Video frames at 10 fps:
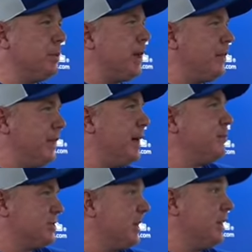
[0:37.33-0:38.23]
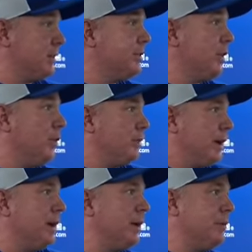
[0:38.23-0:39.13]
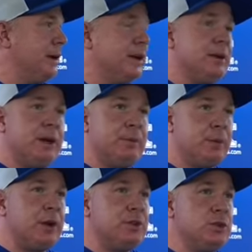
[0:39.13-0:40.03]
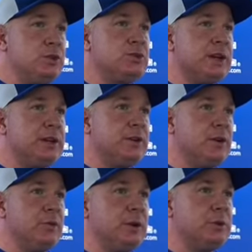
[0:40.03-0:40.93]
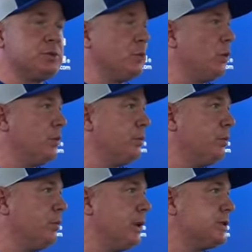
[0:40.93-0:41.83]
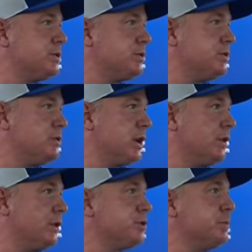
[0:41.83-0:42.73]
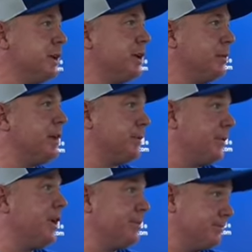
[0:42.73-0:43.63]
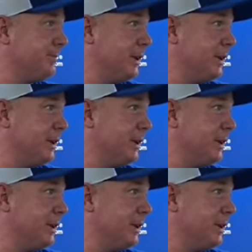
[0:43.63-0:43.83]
about them setting the tone. But I probably used that term, but it was more that's generally speaking about the front.